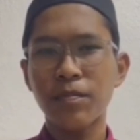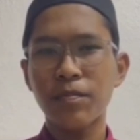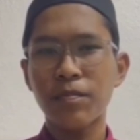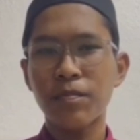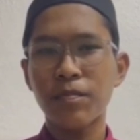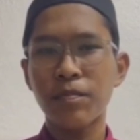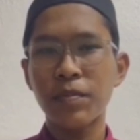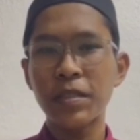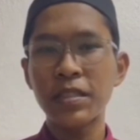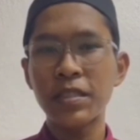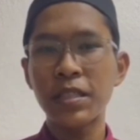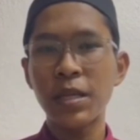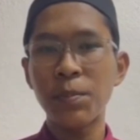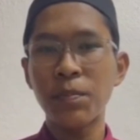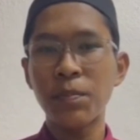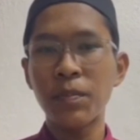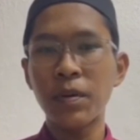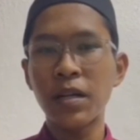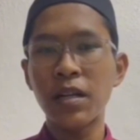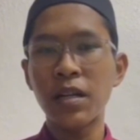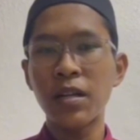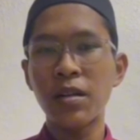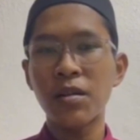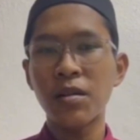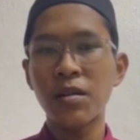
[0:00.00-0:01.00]

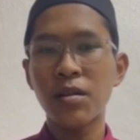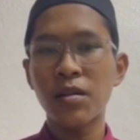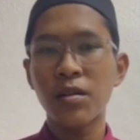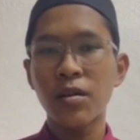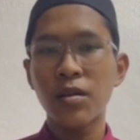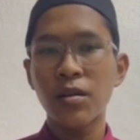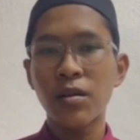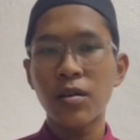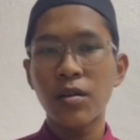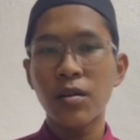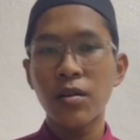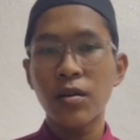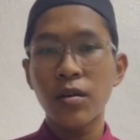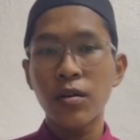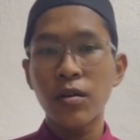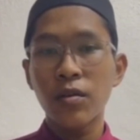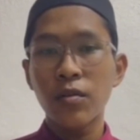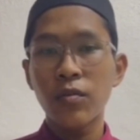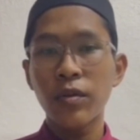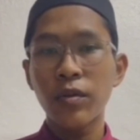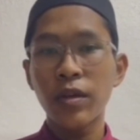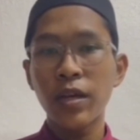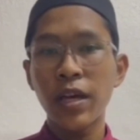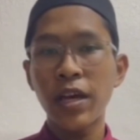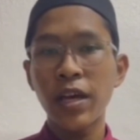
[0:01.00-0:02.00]
principle
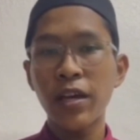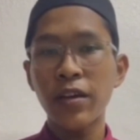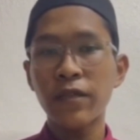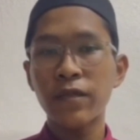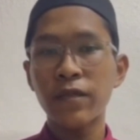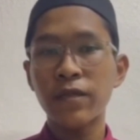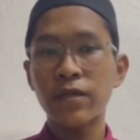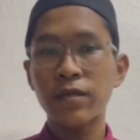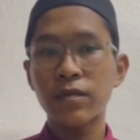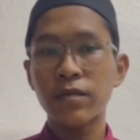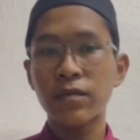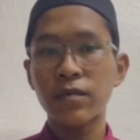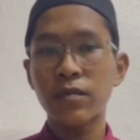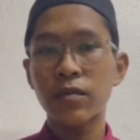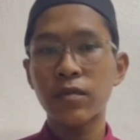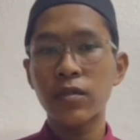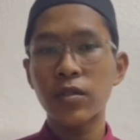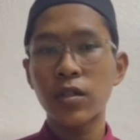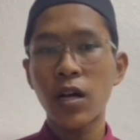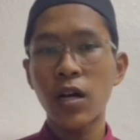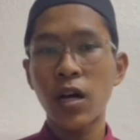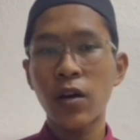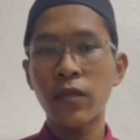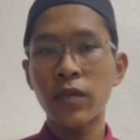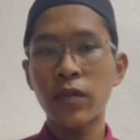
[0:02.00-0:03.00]
we have
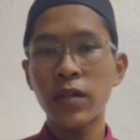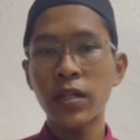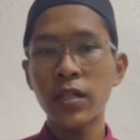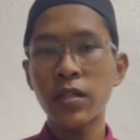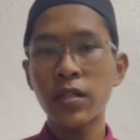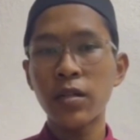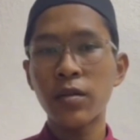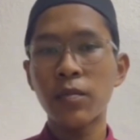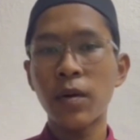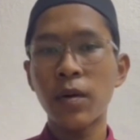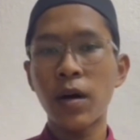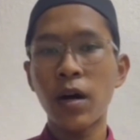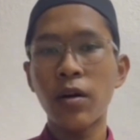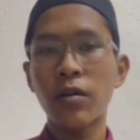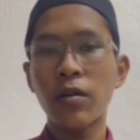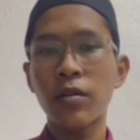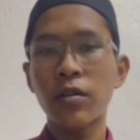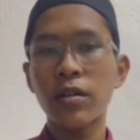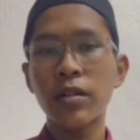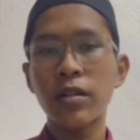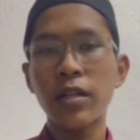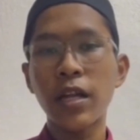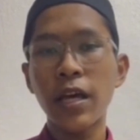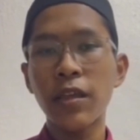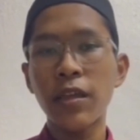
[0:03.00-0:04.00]
covered
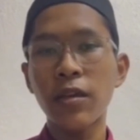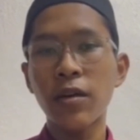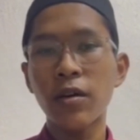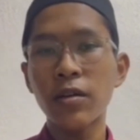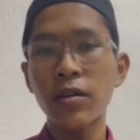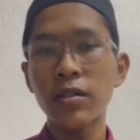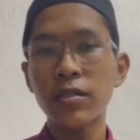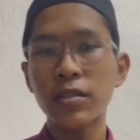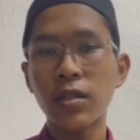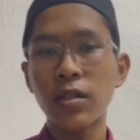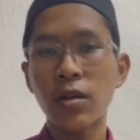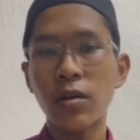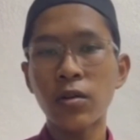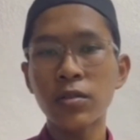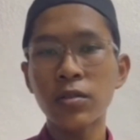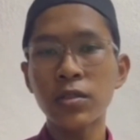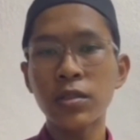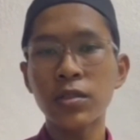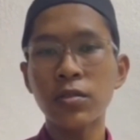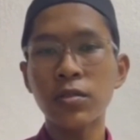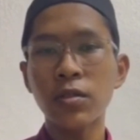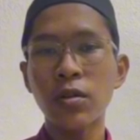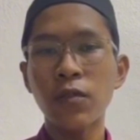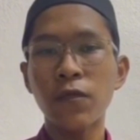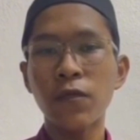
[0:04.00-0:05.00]
about diodes
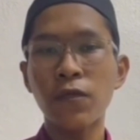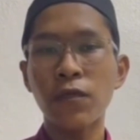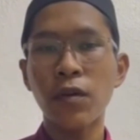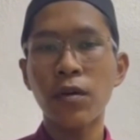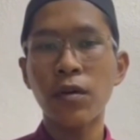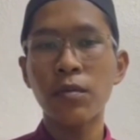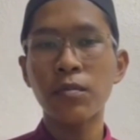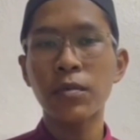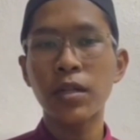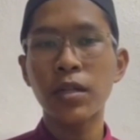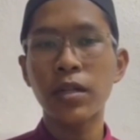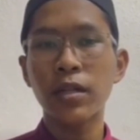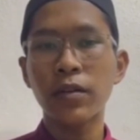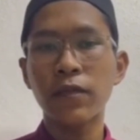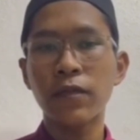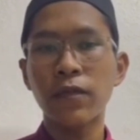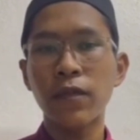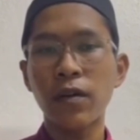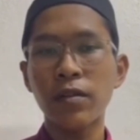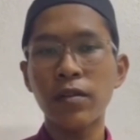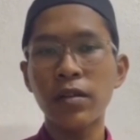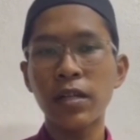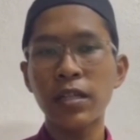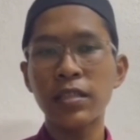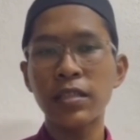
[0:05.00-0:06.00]
also form the
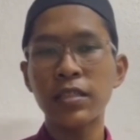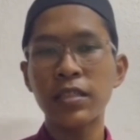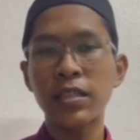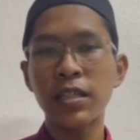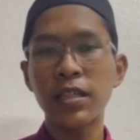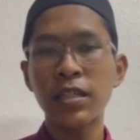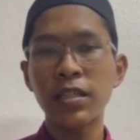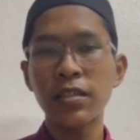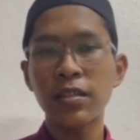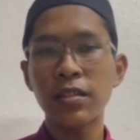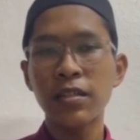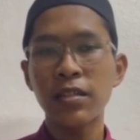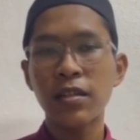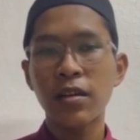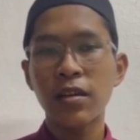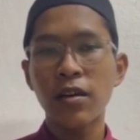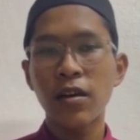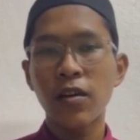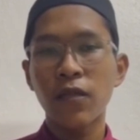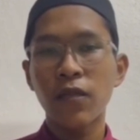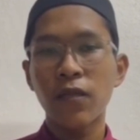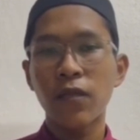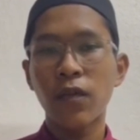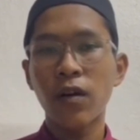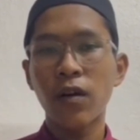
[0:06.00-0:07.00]
foundation
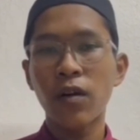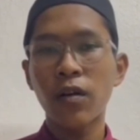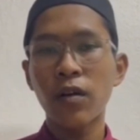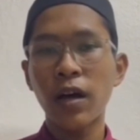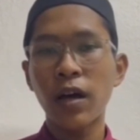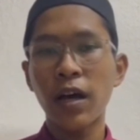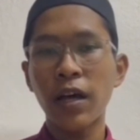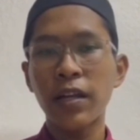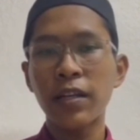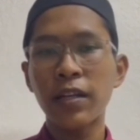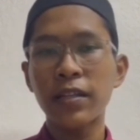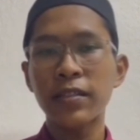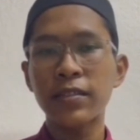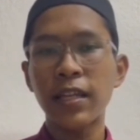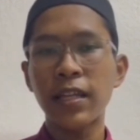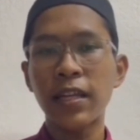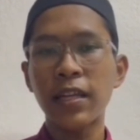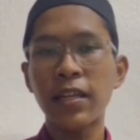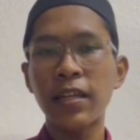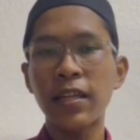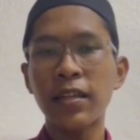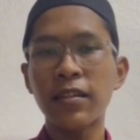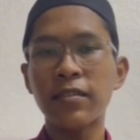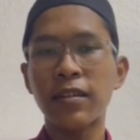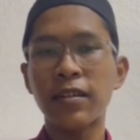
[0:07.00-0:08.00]
for
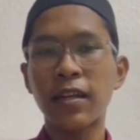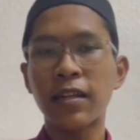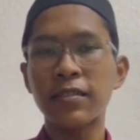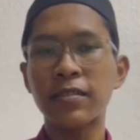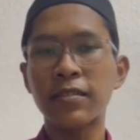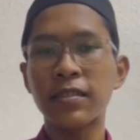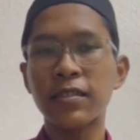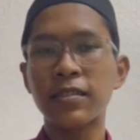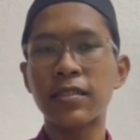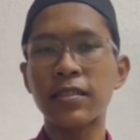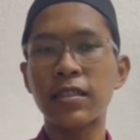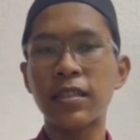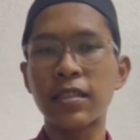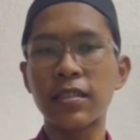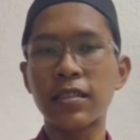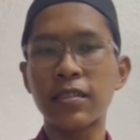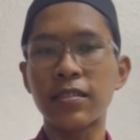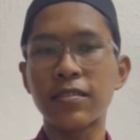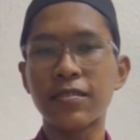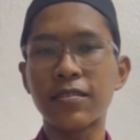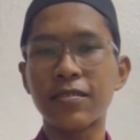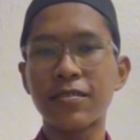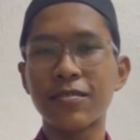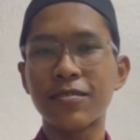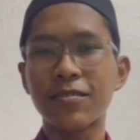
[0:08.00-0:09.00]
understanding transistor.
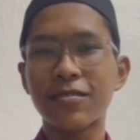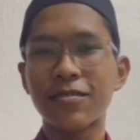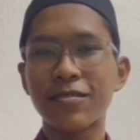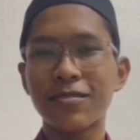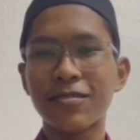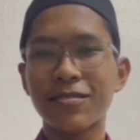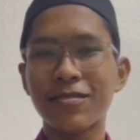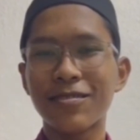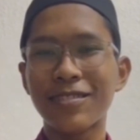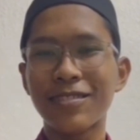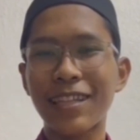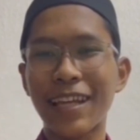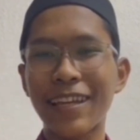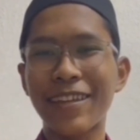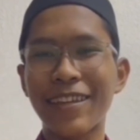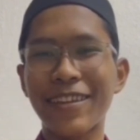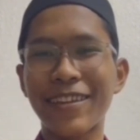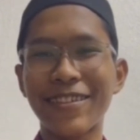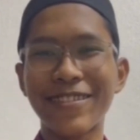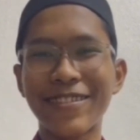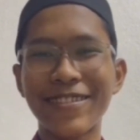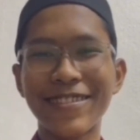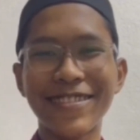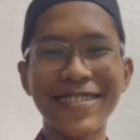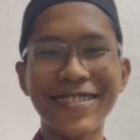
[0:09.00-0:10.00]
Thank
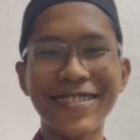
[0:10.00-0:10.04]
you.